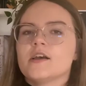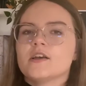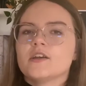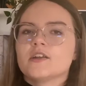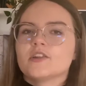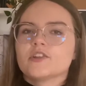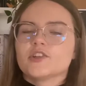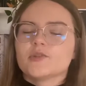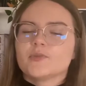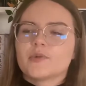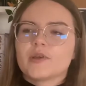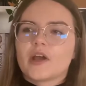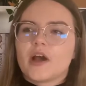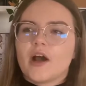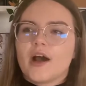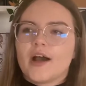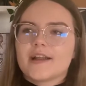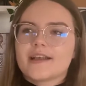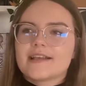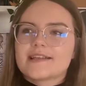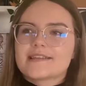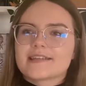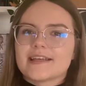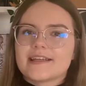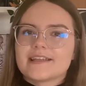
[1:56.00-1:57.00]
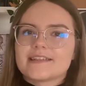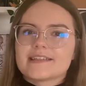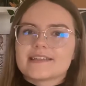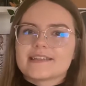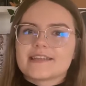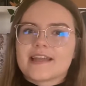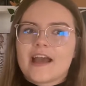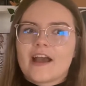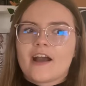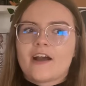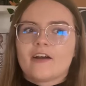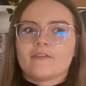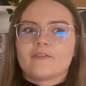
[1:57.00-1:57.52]
To be honest, I didn't
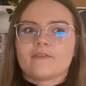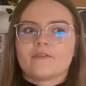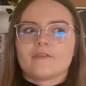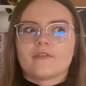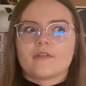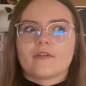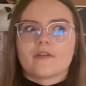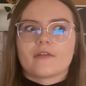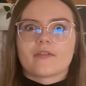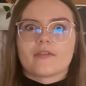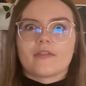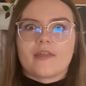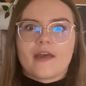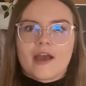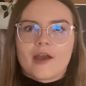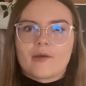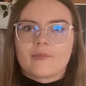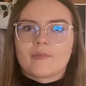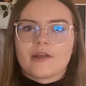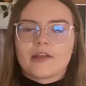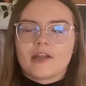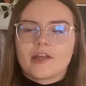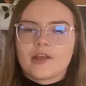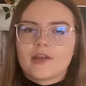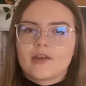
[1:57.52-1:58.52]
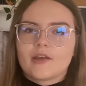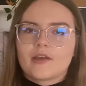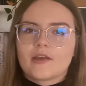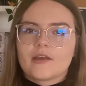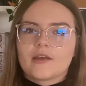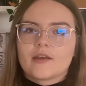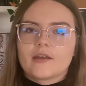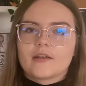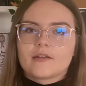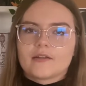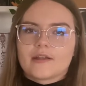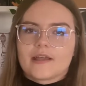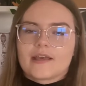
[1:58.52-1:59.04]
have that many
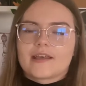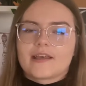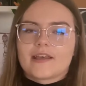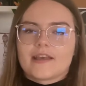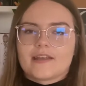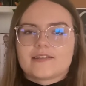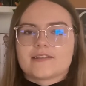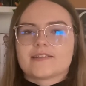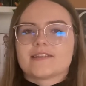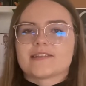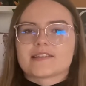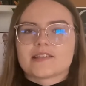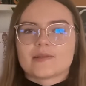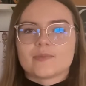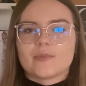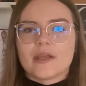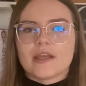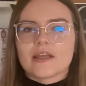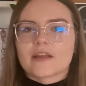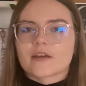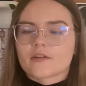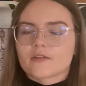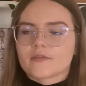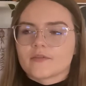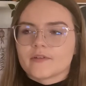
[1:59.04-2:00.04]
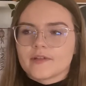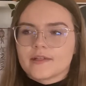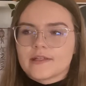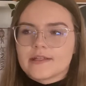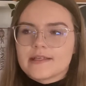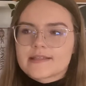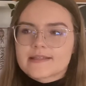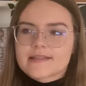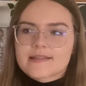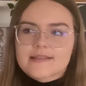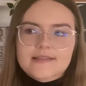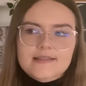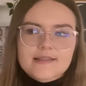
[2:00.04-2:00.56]
anticipated
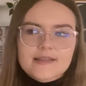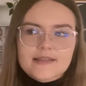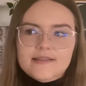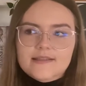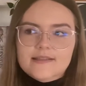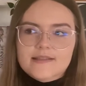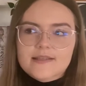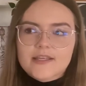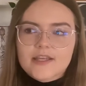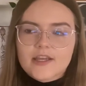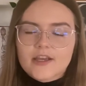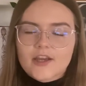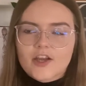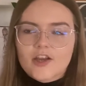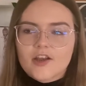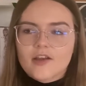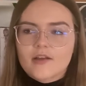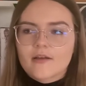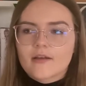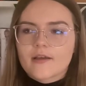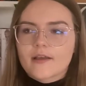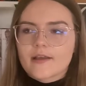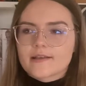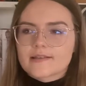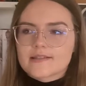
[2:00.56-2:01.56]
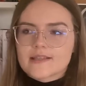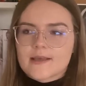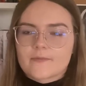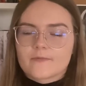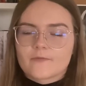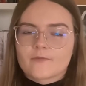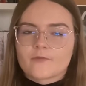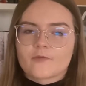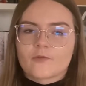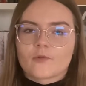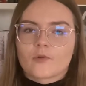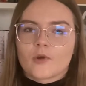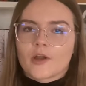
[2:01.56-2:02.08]
releases this year, except
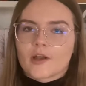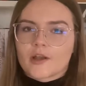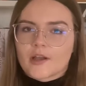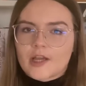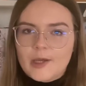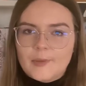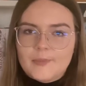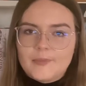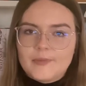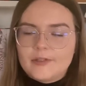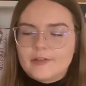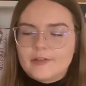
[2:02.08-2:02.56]
for a couple